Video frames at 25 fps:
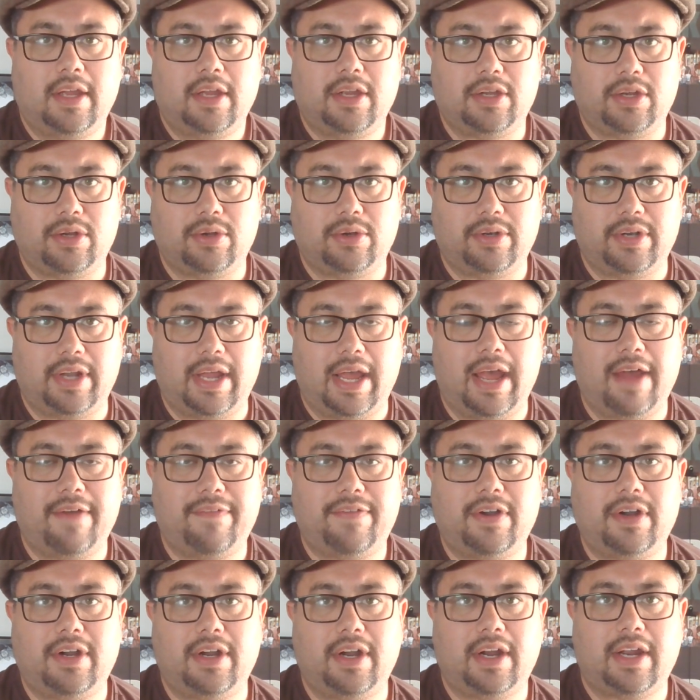You
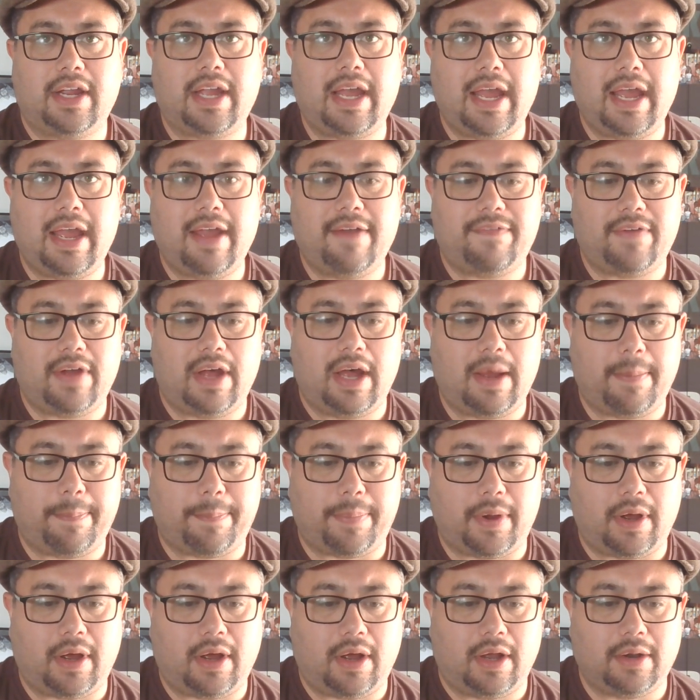never gave up
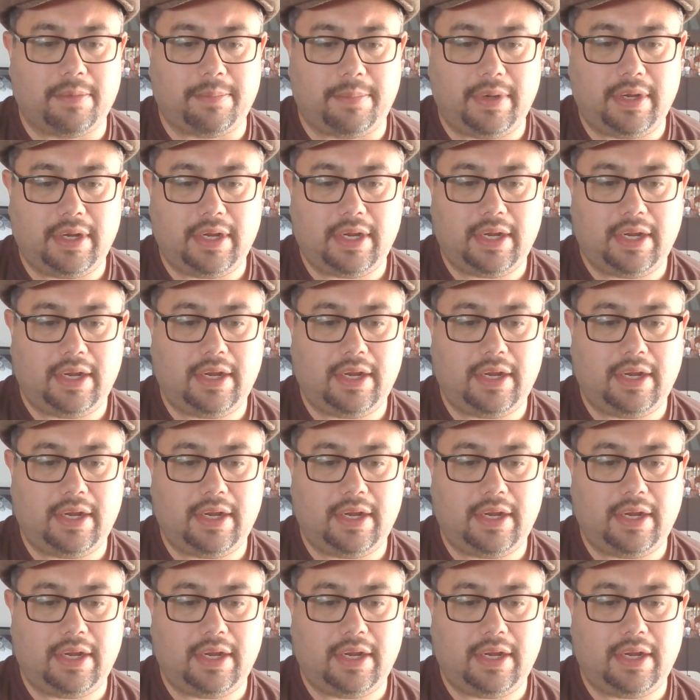on me.